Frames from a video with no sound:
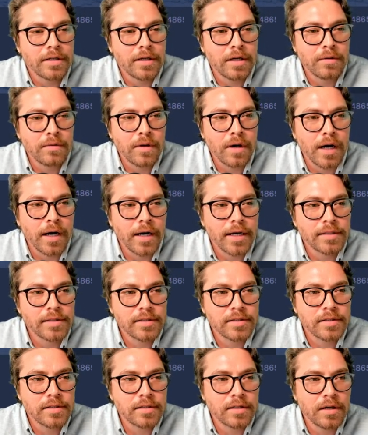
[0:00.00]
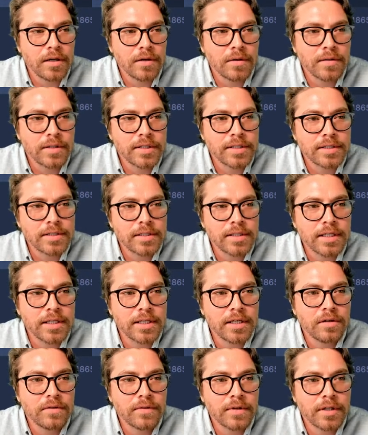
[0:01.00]
All right, so let's
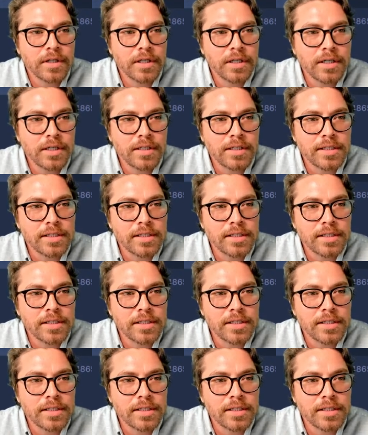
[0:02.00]
get over here.